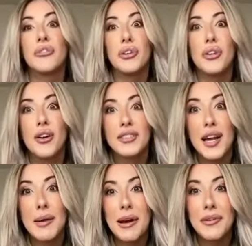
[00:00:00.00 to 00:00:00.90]
for a long
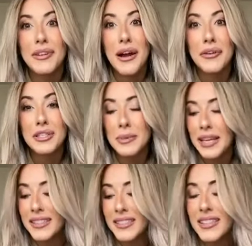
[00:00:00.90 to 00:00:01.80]
time out in outer
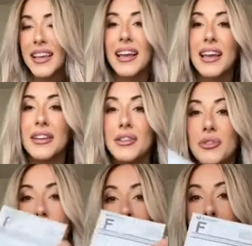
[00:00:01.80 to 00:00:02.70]
space and you
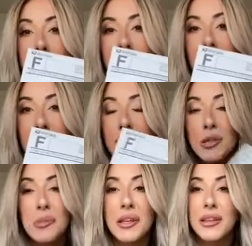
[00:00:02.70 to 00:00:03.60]
ship it back on a
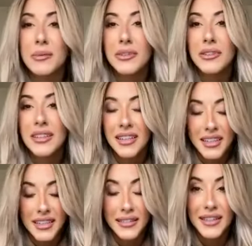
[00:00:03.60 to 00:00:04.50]
shipping label
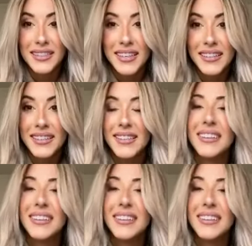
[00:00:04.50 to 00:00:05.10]
and that's it.